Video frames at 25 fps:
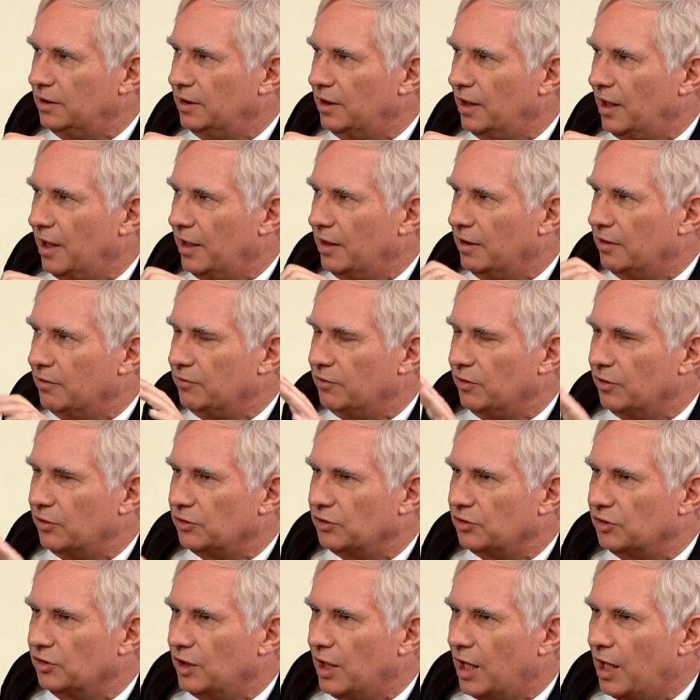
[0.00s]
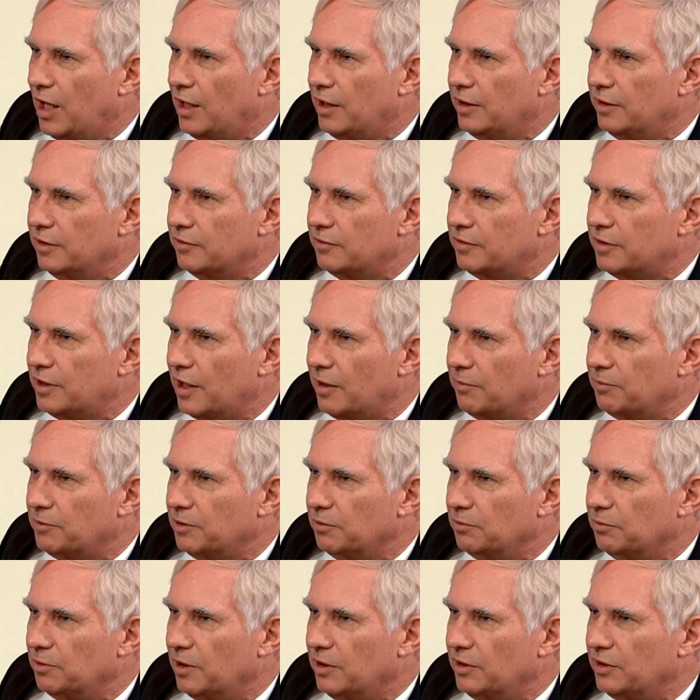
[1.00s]
And in verse 9 of
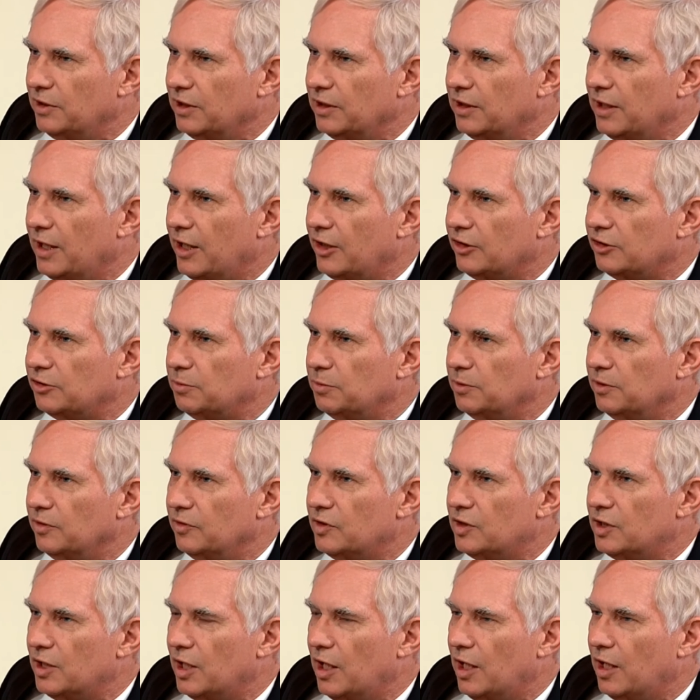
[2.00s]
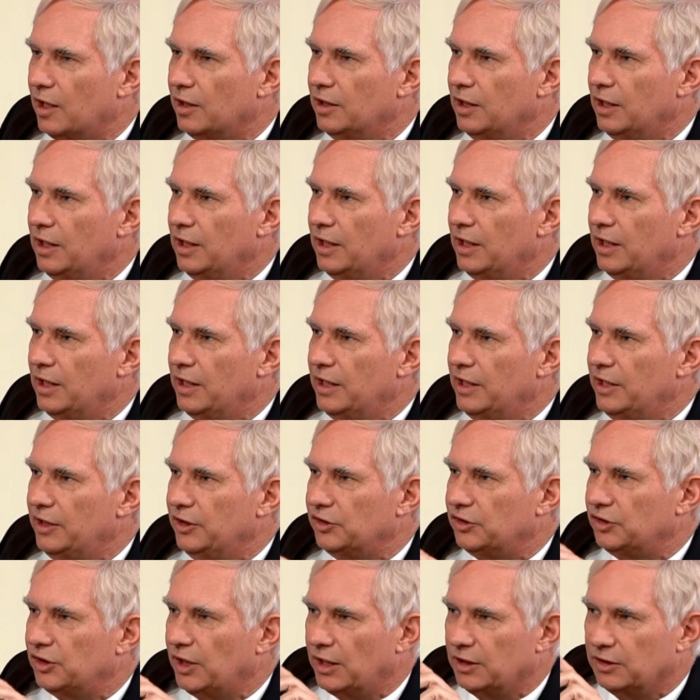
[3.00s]
chapter 1, the Gospel of John, he
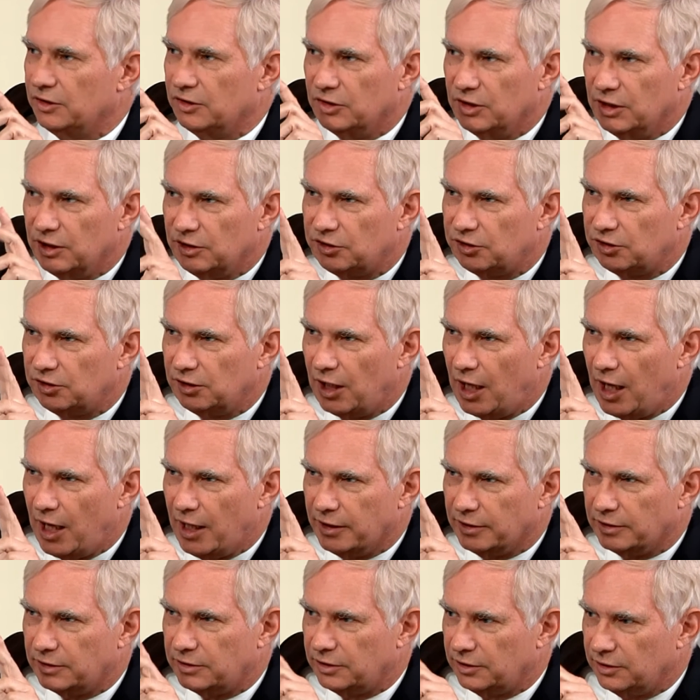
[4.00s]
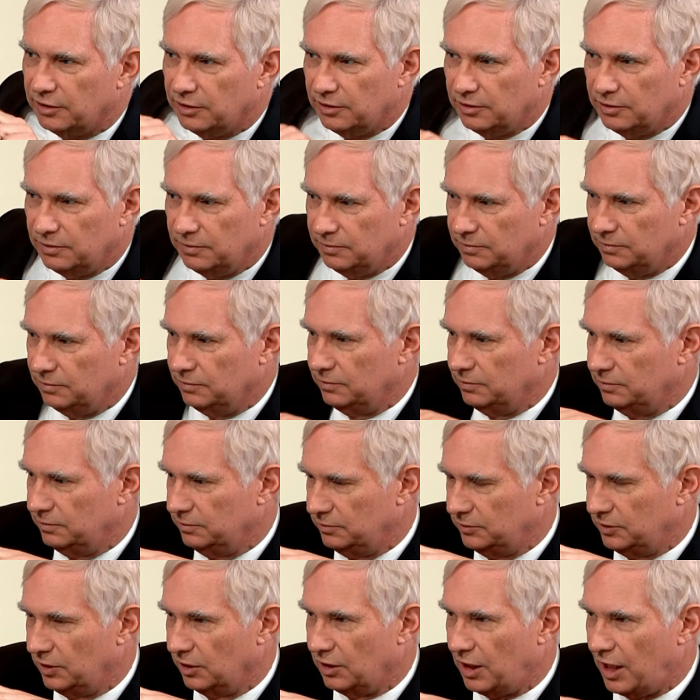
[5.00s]
says, this light,
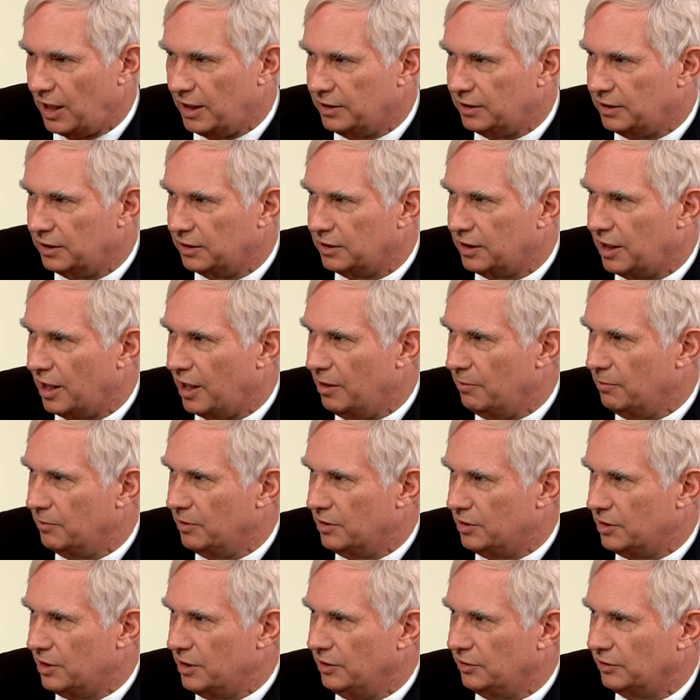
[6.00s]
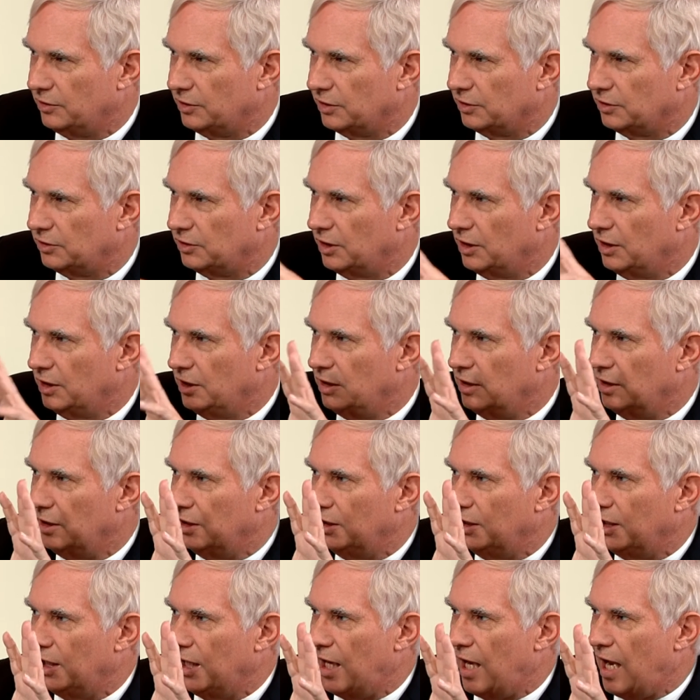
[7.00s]
the light that came in Jesus,
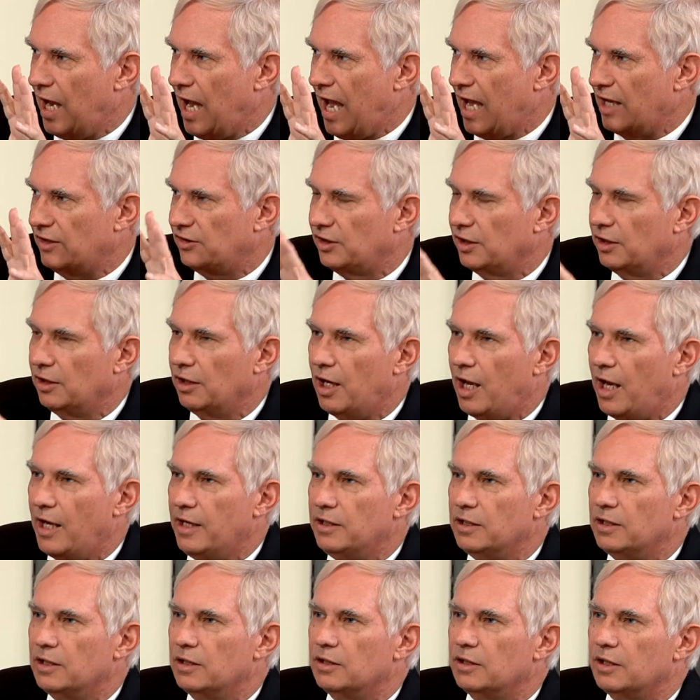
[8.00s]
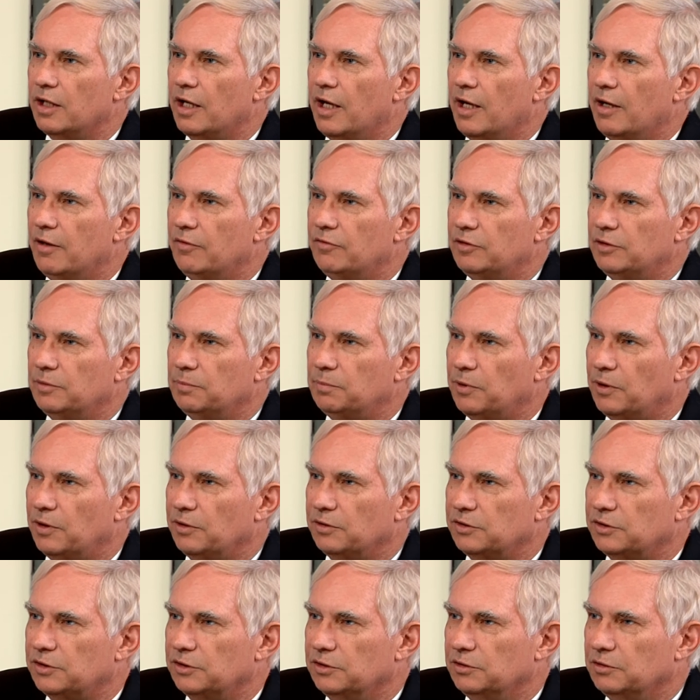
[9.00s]
has enlightened every
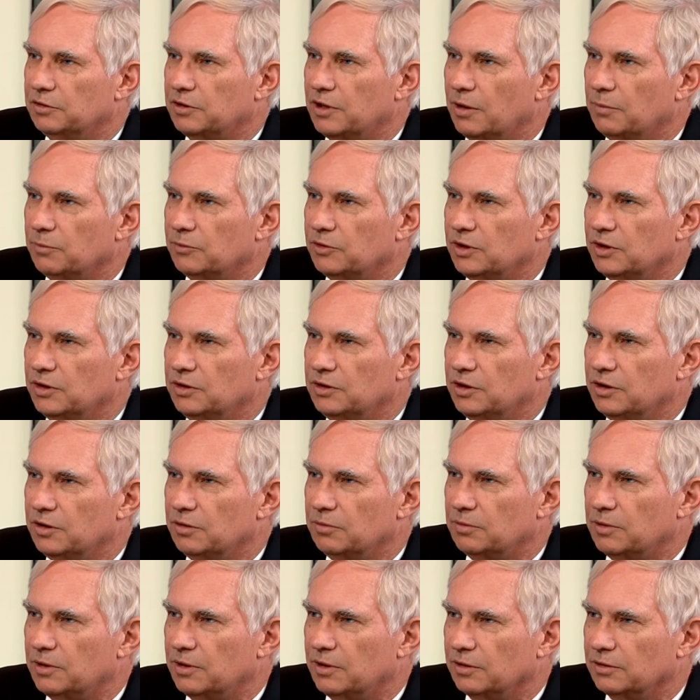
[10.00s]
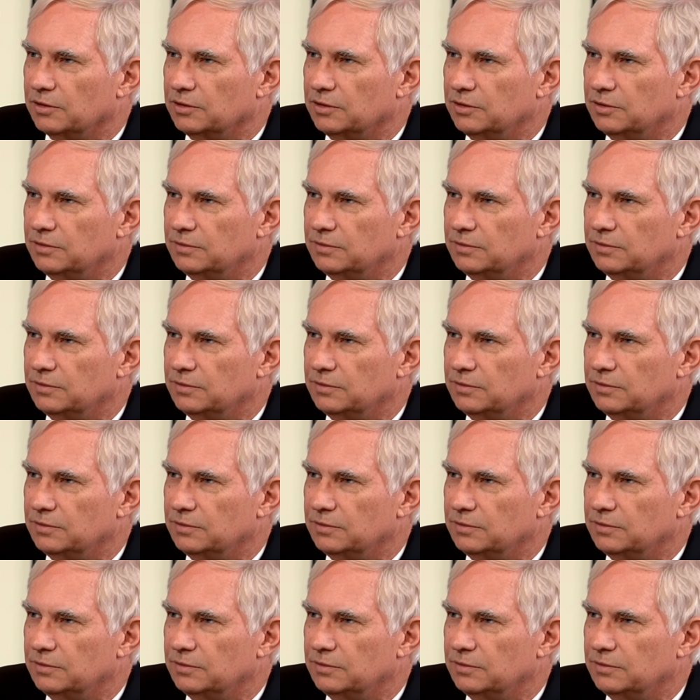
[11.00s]
person who comes into the world.